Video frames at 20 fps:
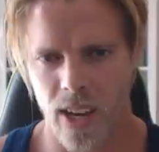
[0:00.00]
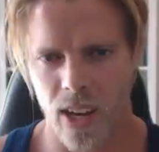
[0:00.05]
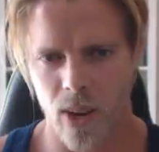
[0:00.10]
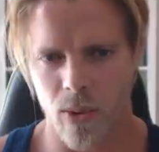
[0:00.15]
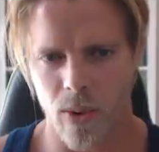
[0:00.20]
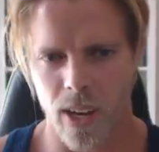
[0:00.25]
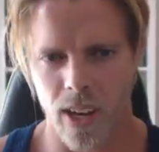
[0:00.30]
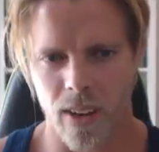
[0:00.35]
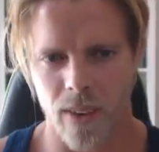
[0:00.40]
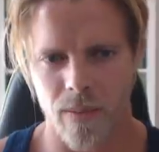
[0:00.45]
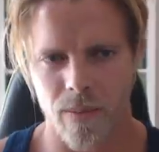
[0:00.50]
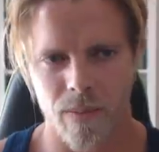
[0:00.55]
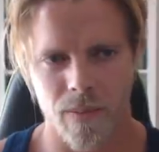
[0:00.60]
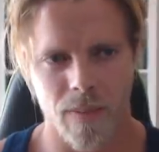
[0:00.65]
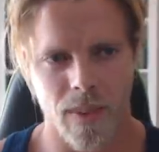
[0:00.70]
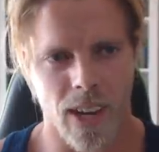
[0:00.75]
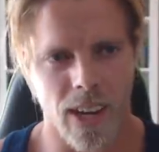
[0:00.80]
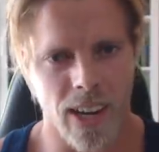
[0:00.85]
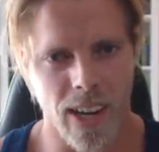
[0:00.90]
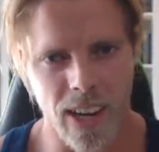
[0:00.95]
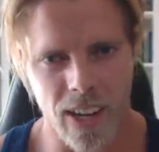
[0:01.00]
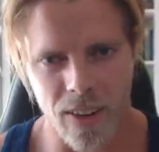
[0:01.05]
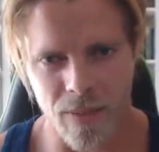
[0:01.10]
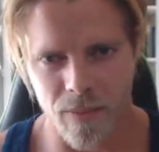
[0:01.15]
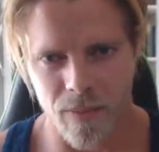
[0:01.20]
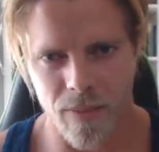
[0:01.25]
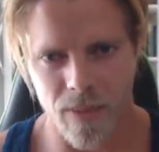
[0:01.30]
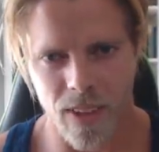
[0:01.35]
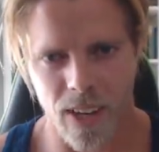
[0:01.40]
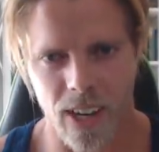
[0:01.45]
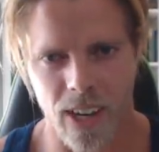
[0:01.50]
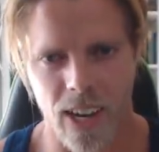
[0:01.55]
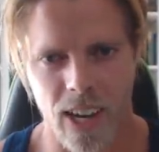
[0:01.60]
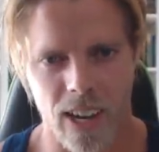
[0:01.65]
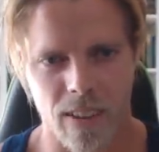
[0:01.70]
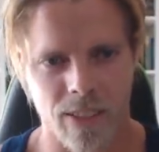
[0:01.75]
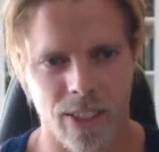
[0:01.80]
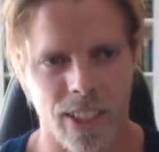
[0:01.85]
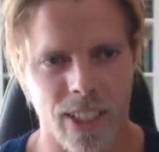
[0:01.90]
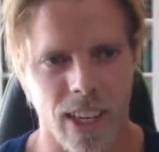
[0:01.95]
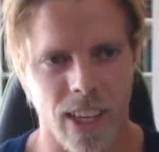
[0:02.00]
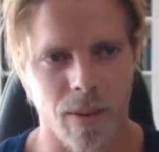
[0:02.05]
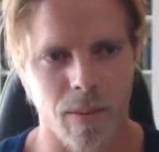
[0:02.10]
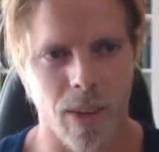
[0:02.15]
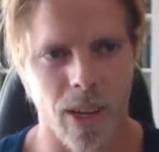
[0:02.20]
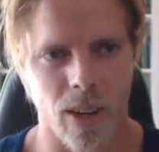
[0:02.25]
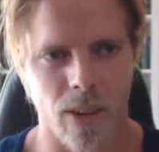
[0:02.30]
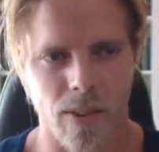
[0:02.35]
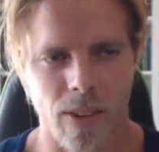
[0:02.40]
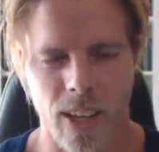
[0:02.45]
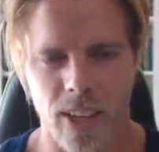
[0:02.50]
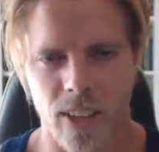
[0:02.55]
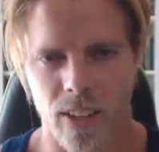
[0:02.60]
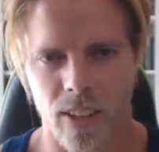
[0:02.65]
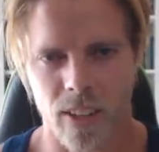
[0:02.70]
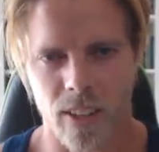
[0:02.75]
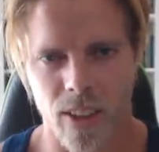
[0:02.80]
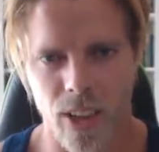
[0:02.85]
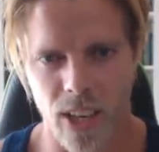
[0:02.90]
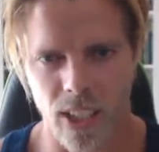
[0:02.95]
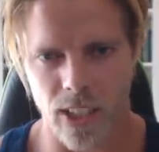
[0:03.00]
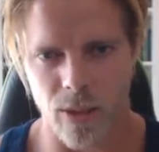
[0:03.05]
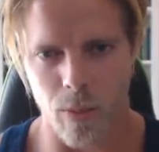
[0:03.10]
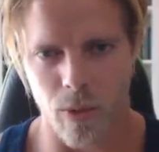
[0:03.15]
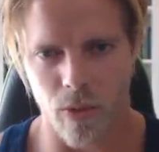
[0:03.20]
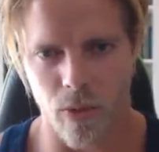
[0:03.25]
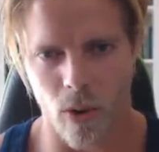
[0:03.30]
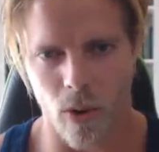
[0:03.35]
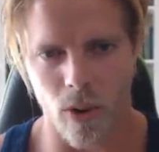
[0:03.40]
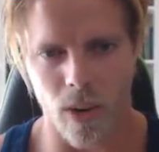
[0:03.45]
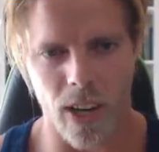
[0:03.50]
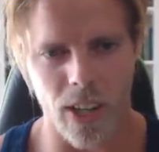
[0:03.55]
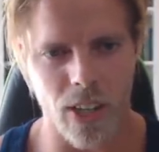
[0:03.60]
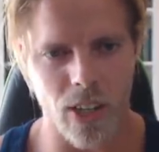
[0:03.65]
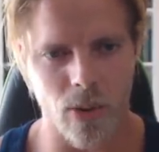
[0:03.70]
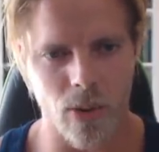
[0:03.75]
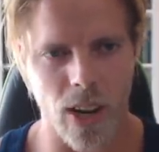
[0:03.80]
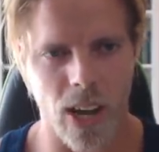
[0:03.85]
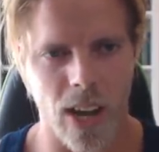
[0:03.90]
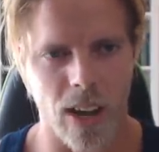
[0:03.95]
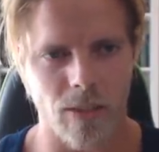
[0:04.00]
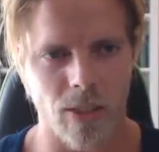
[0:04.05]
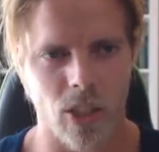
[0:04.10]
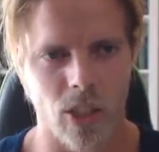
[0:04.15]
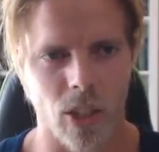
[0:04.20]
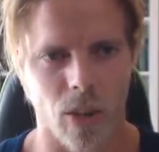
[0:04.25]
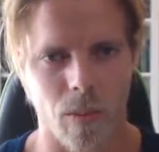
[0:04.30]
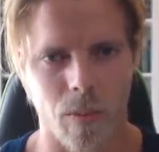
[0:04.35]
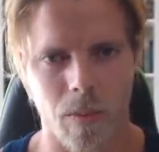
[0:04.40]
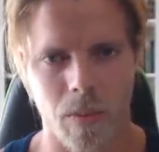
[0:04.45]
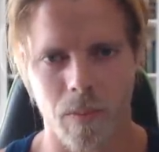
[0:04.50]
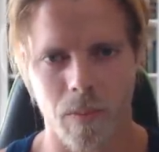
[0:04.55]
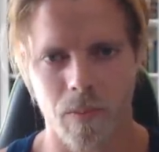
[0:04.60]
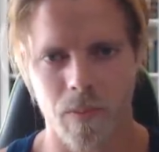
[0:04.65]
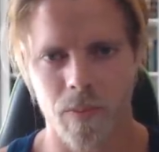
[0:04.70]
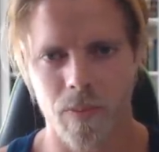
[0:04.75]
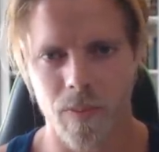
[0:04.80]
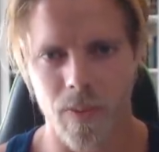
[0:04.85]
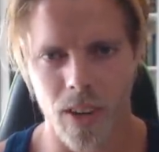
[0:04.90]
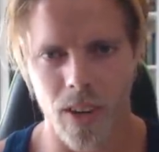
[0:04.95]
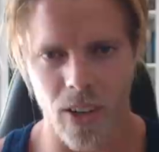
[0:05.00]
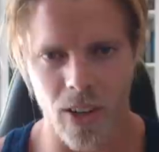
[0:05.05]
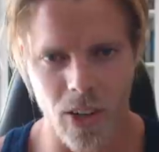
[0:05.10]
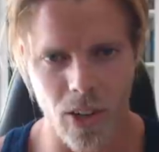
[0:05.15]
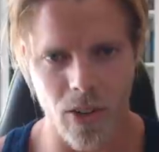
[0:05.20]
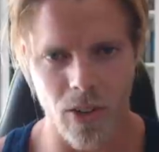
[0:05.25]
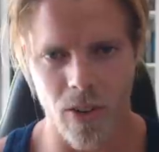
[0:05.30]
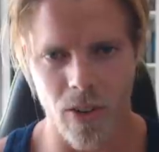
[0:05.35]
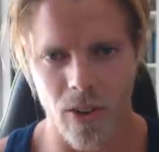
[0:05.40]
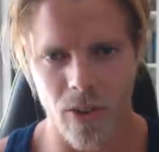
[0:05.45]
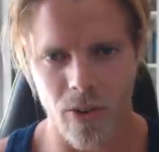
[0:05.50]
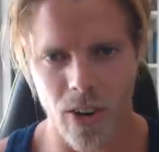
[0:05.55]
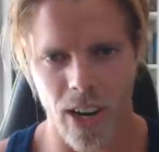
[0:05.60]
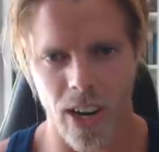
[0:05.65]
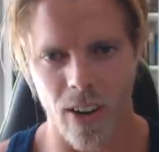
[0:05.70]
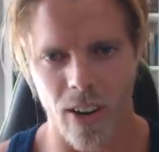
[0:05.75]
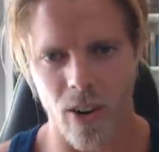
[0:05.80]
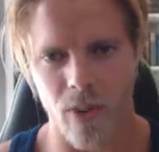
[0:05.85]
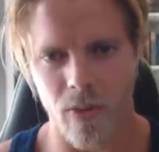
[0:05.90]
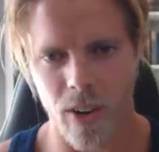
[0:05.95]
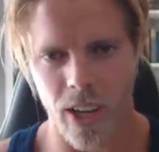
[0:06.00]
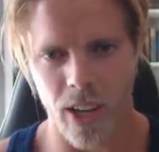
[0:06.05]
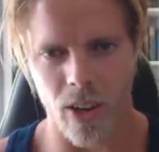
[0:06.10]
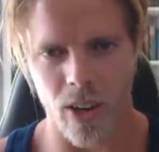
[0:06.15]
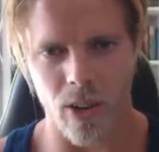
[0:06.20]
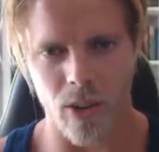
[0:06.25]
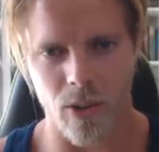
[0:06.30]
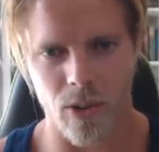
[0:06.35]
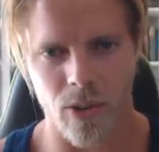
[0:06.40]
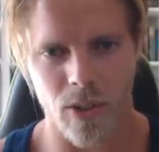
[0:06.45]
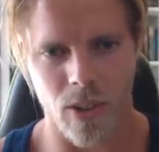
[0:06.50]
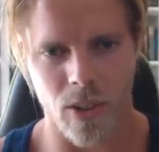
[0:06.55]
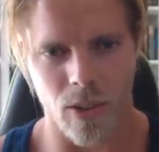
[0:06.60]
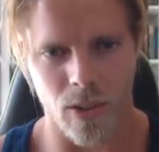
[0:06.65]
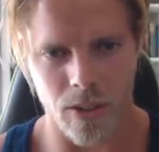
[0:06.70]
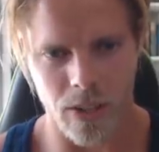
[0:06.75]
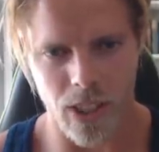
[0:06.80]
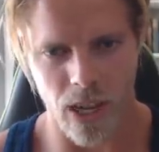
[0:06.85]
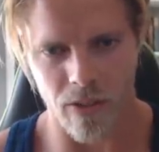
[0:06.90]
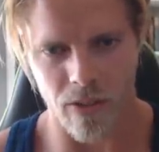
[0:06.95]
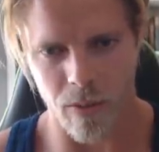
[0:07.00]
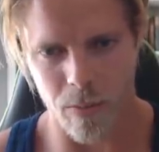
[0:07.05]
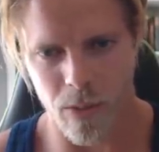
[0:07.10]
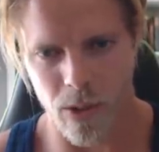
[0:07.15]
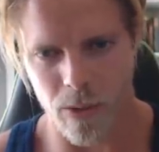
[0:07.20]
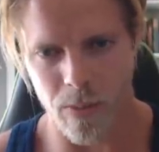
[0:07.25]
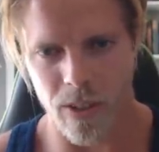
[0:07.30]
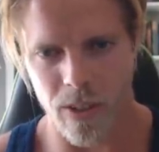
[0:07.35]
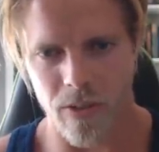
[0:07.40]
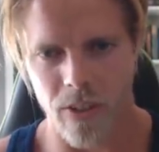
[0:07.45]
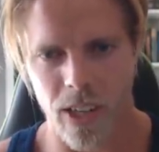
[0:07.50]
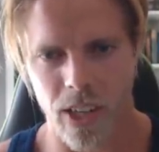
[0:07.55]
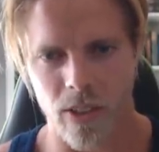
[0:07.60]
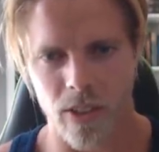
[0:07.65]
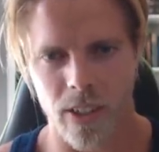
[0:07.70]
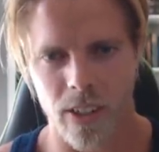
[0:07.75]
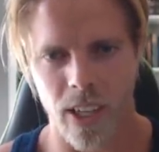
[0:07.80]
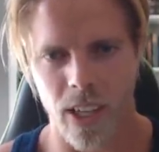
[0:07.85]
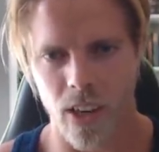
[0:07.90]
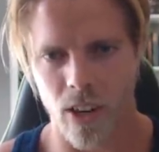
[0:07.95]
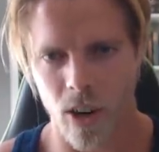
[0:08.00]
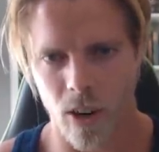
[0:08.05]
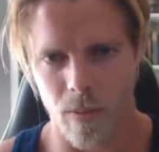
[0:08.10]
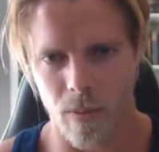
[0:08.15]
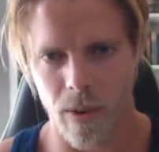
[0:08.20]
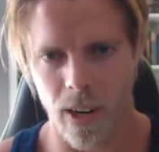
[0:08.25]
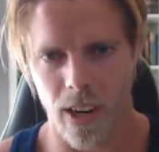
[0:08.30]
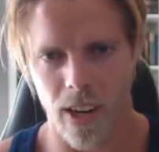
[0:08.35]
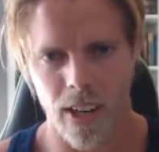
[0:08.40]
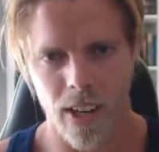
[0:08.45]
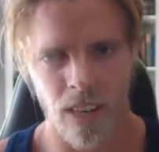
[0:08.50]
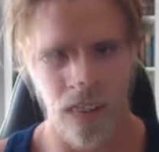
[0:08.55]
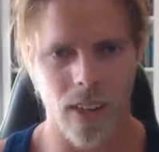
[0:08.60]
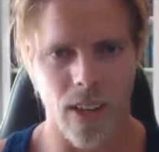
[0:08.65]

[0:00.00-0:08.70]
anyway, again, I have said many of these things before. I do have some good regular videos, you know, self-improvement videos incoming.